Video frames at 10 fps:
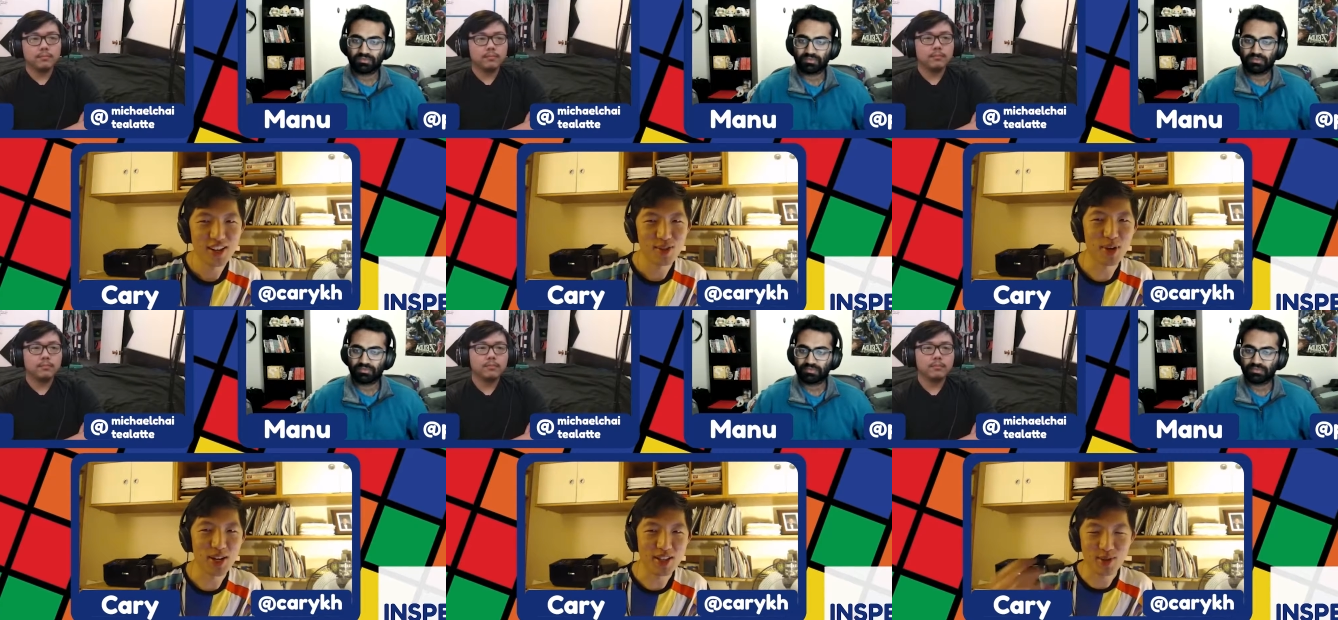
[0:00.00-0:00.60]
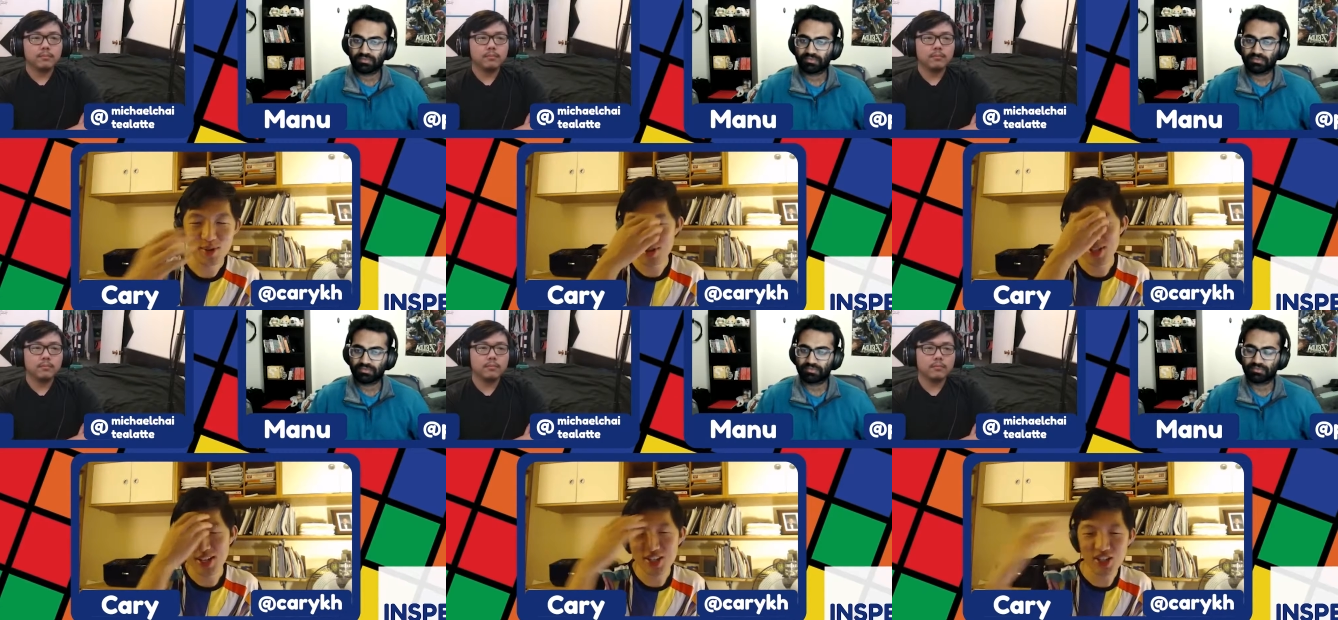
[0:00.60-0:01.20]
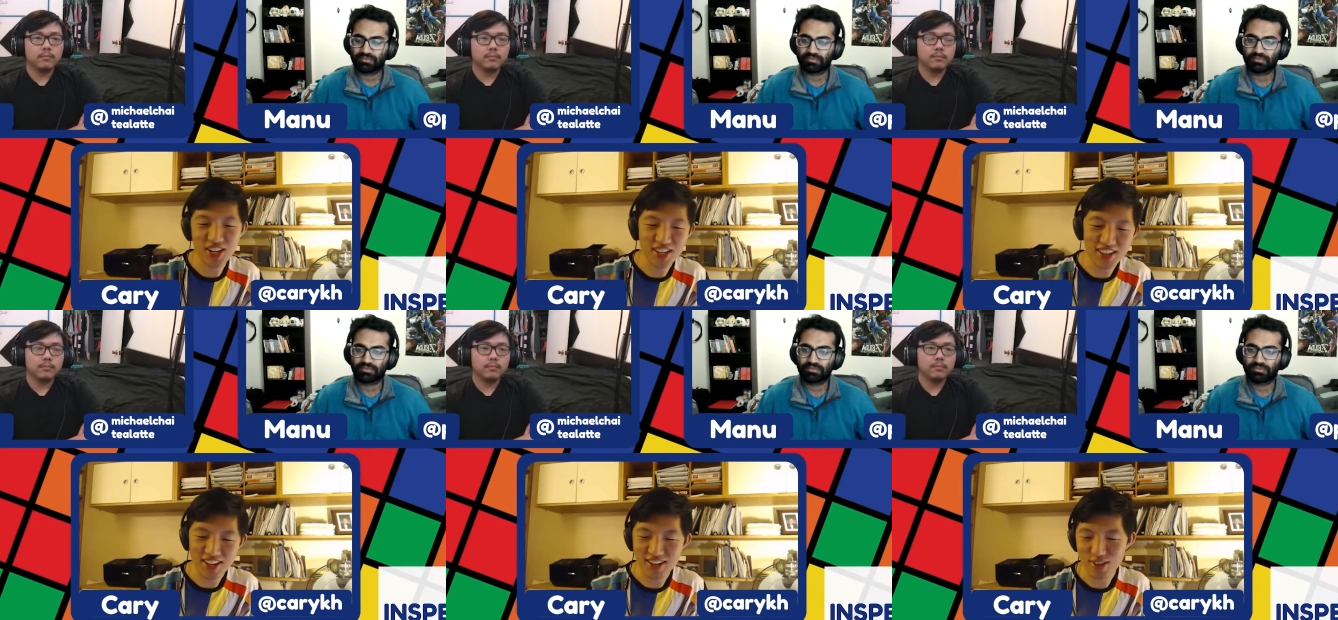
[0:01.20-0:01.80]
Speaker 1: might like you said chai
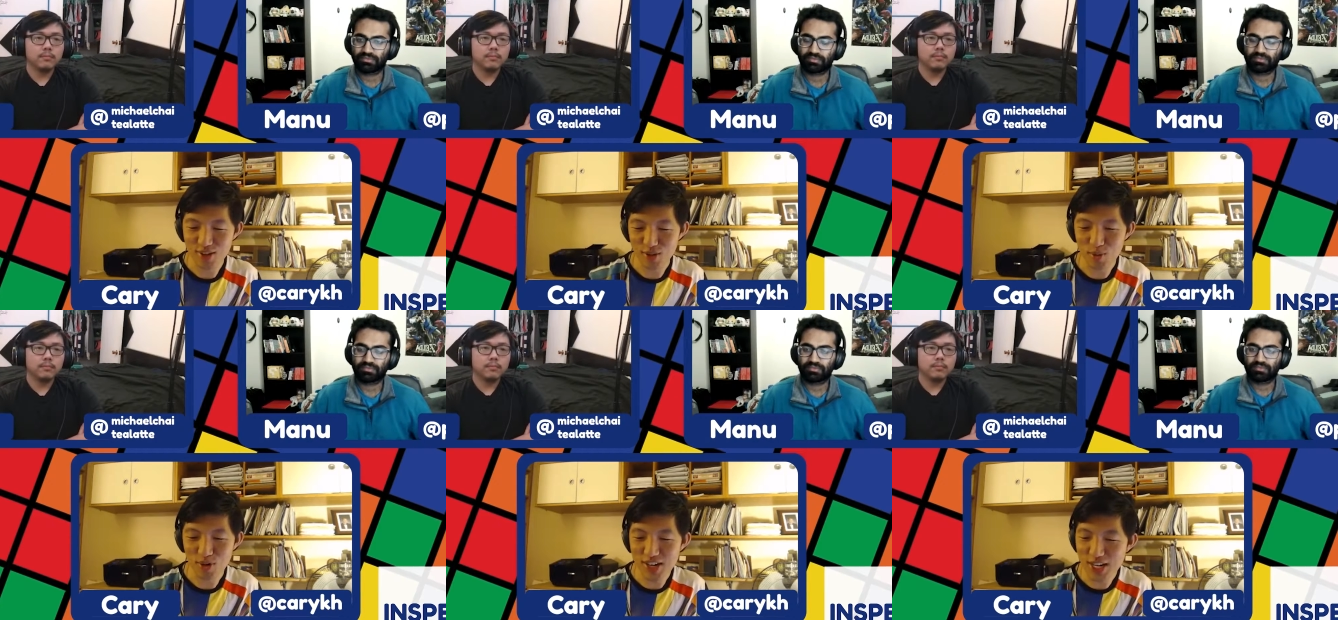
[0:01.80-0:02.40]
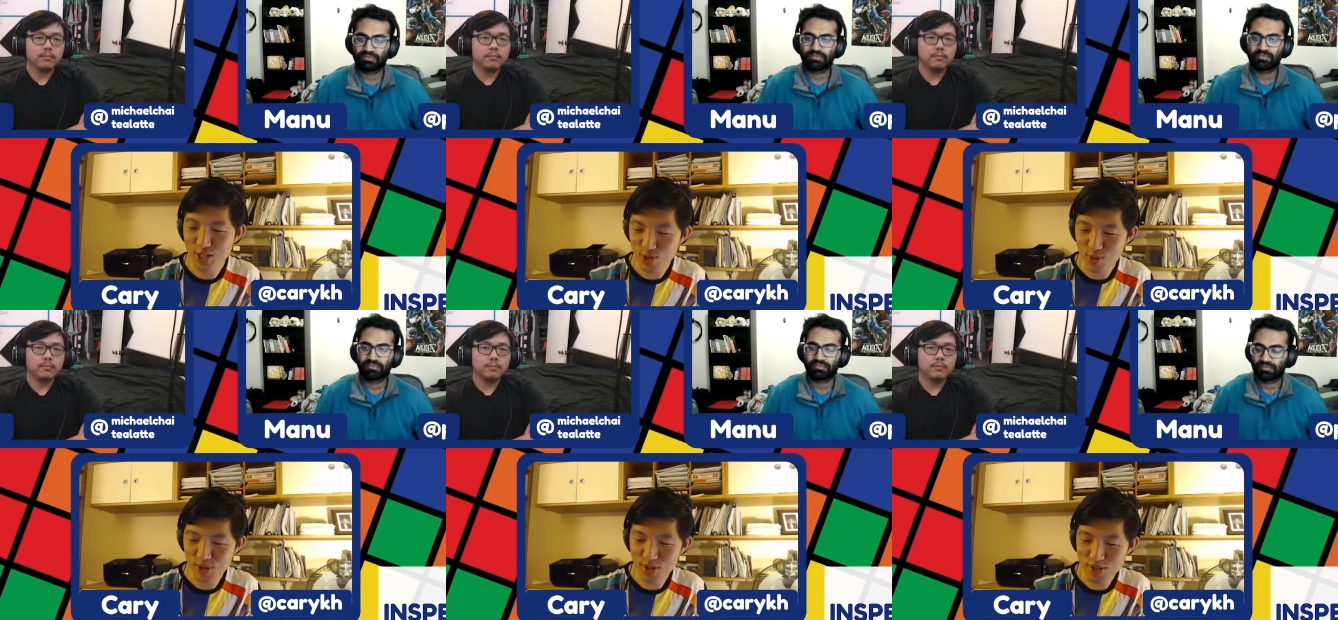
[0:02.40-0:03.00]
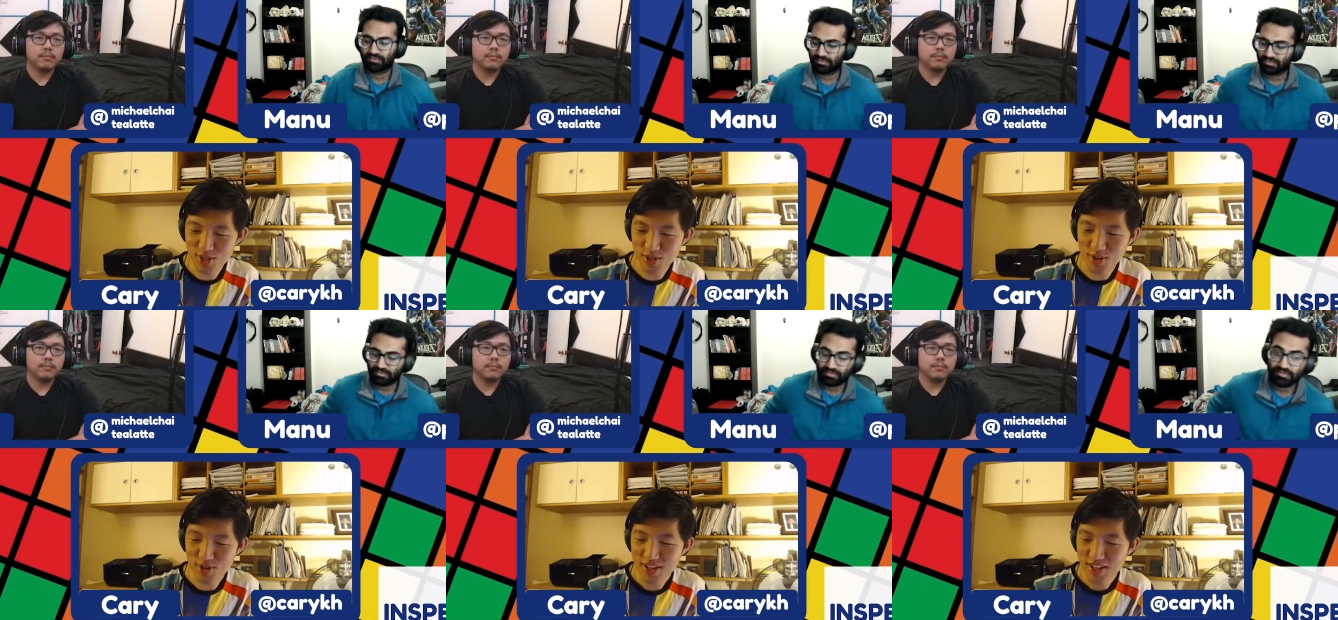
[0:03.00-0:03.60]
that you're more dexterous but also